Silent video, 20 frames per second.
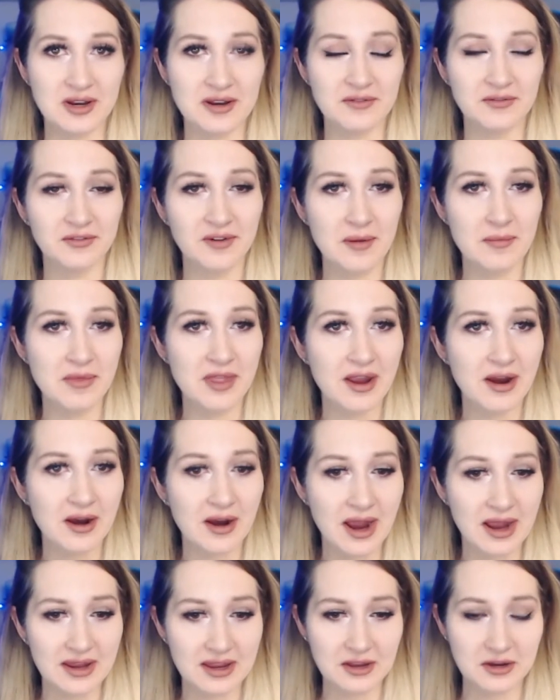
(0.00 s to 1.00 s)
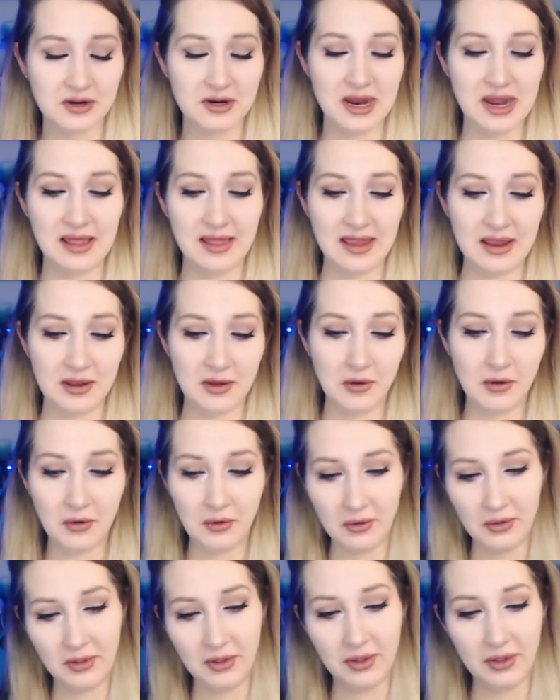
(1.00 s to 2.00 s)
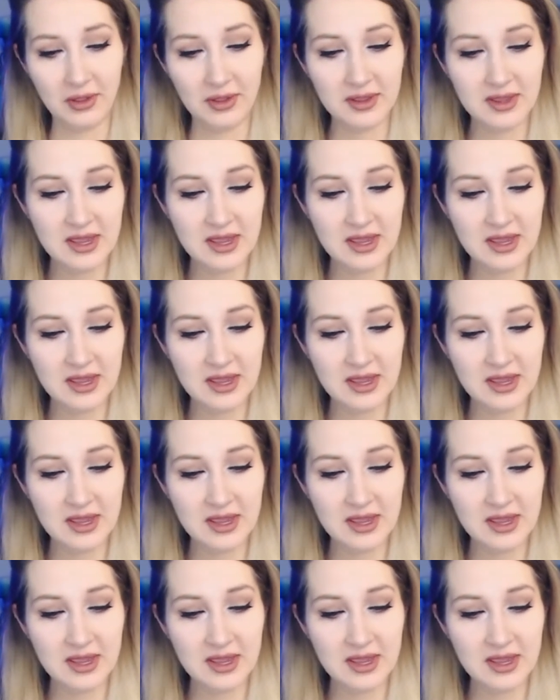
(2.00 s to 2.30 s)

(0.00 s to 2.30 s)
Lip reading: And from there, I can create like a whole,